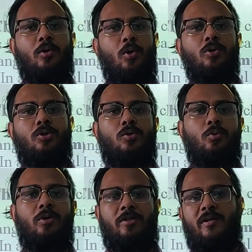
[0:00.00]
goes
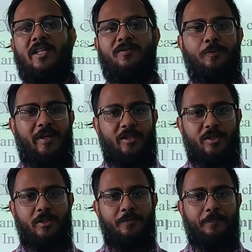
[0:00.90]
through a
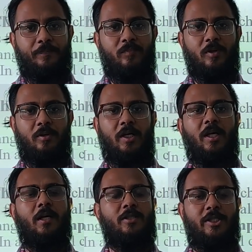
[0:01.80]
transformation,
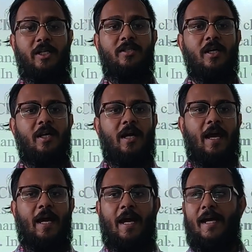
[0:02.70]
okay, a change,
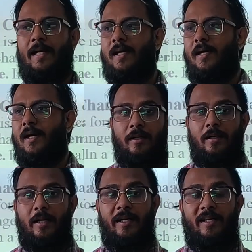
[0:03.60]
and
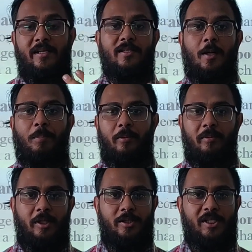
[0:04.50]
it is a
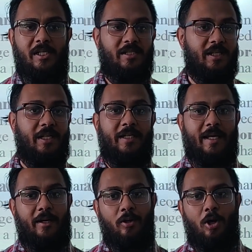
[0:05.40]
permanent change. It
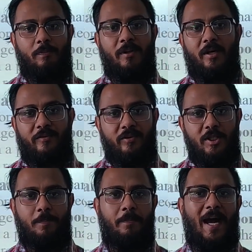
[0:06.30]
cannot be
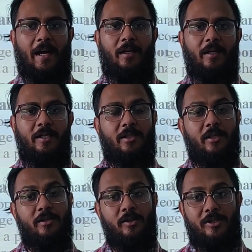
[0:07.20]
reversed back. It
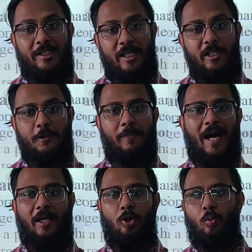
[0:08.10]
does not change
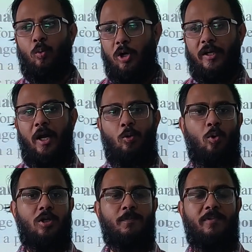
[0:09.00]
back to what it
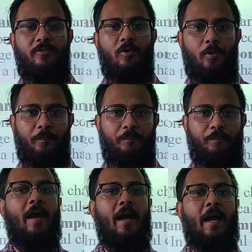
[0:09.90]
was before.
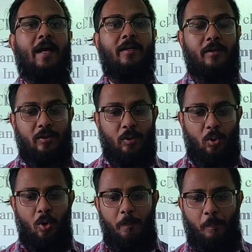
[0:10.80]
And the
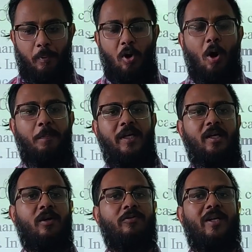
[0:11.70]
whole property
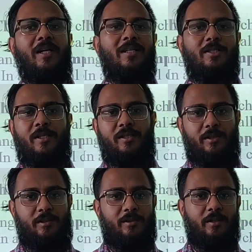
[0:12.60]
of it
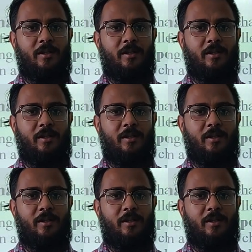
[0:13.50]
changes.